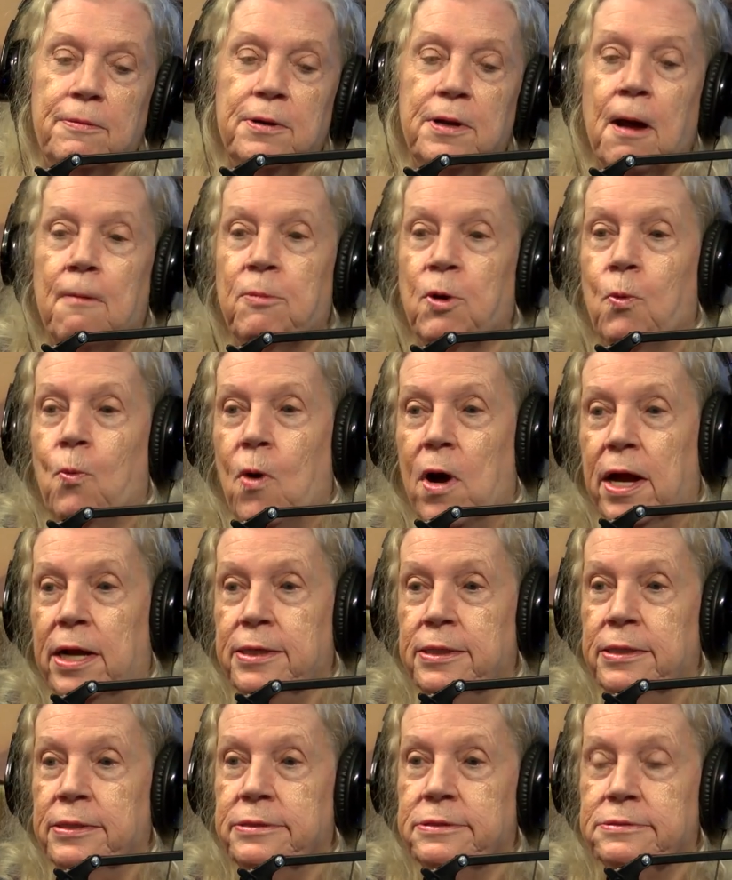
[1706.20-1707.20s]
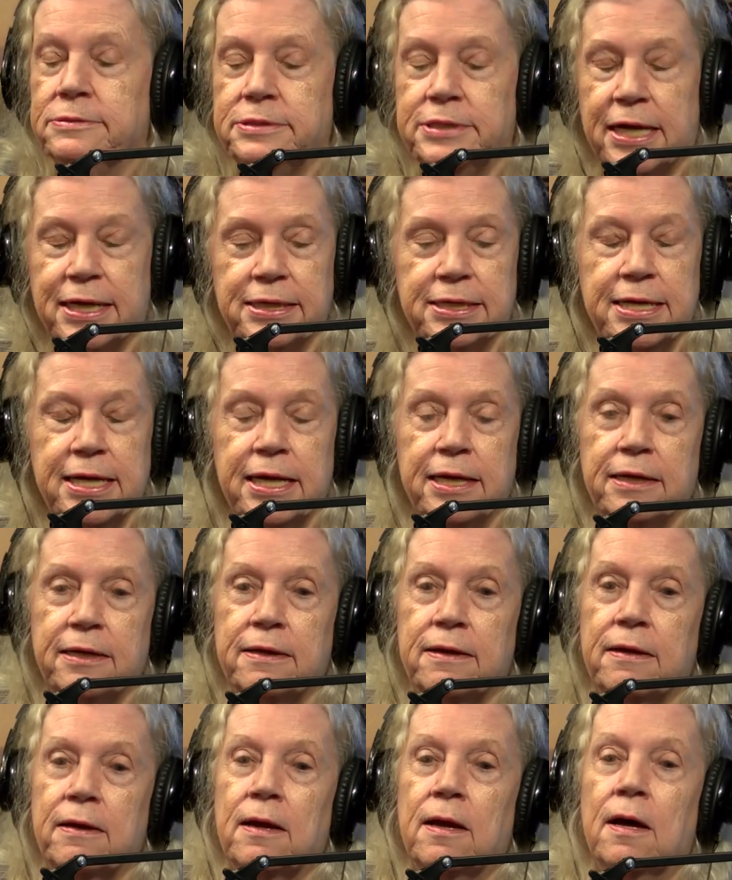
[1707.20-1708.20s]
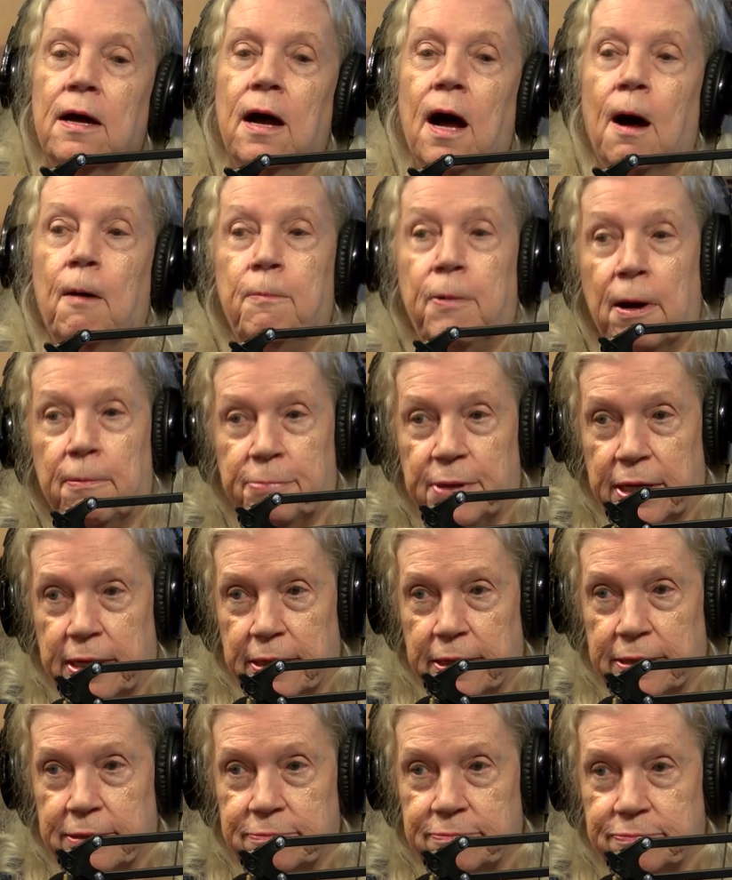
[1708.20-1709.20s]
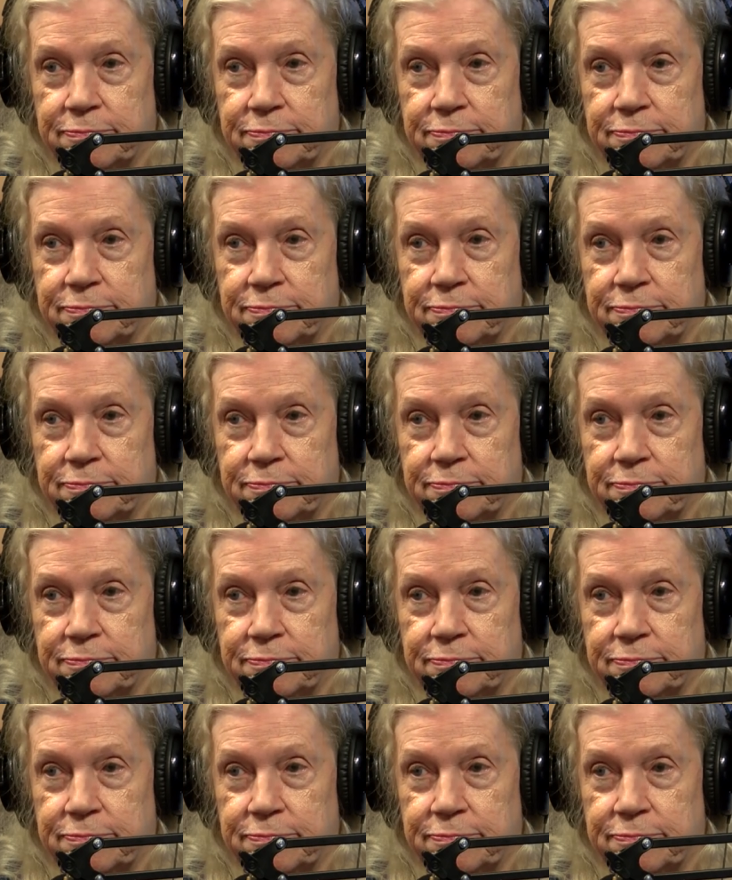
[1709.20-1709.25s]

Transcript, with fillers: number one technique a puppy.